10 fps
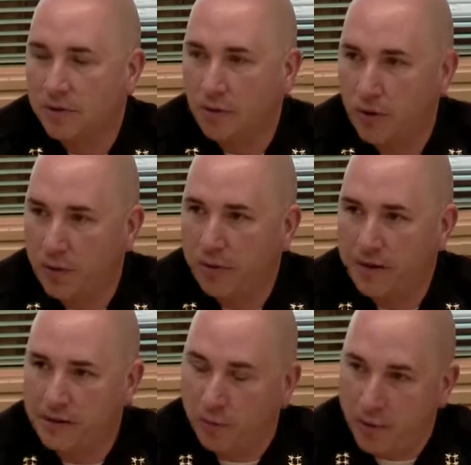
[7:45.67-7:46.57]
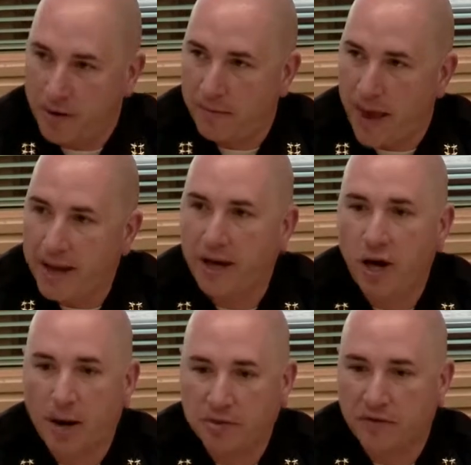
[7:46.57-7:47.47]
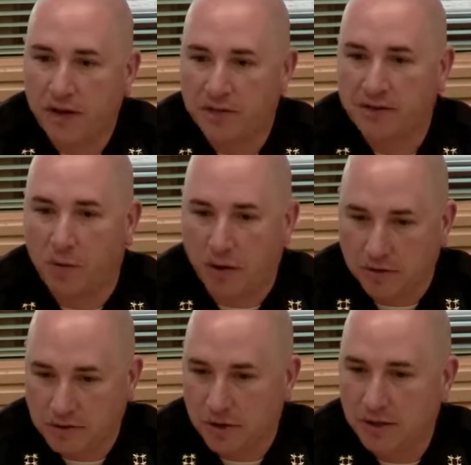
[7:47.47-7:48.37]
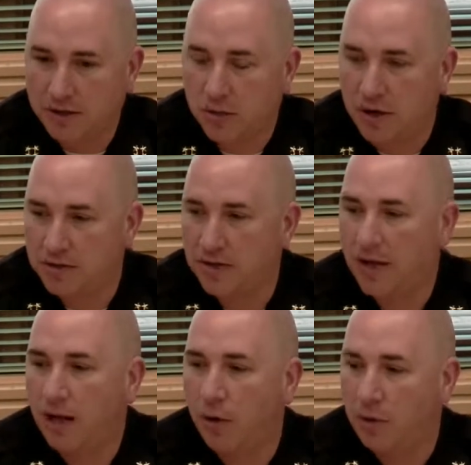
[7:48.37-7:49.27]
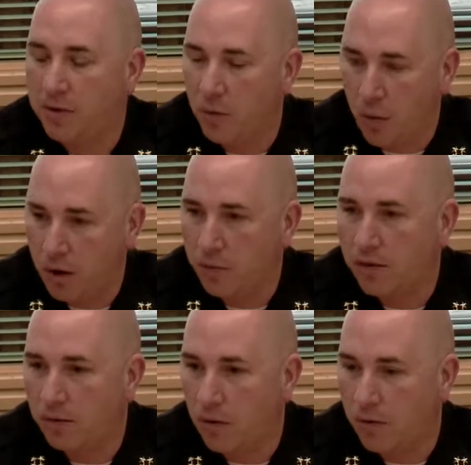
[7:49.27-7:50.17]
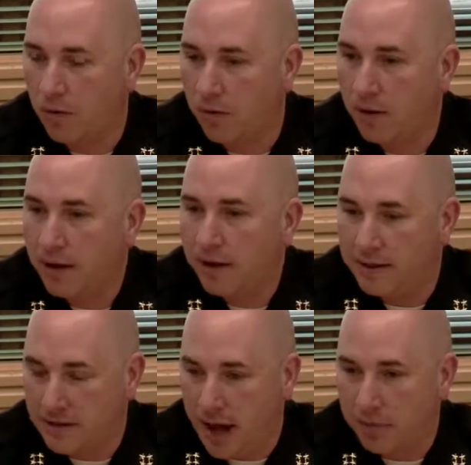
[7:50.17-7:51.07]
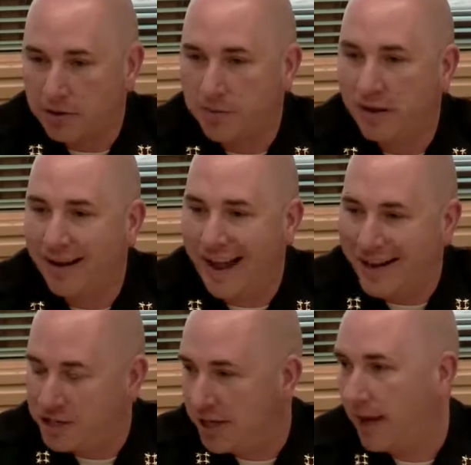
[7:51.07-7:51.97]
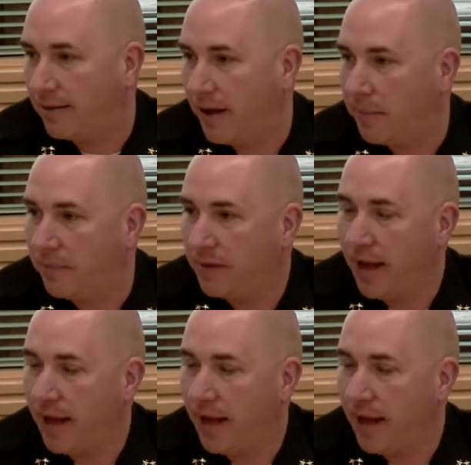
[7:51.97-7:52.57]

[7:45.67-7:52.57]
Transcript: the real thing is if we made any observations that were concerning to us, it would be to work with the local establishment and educate them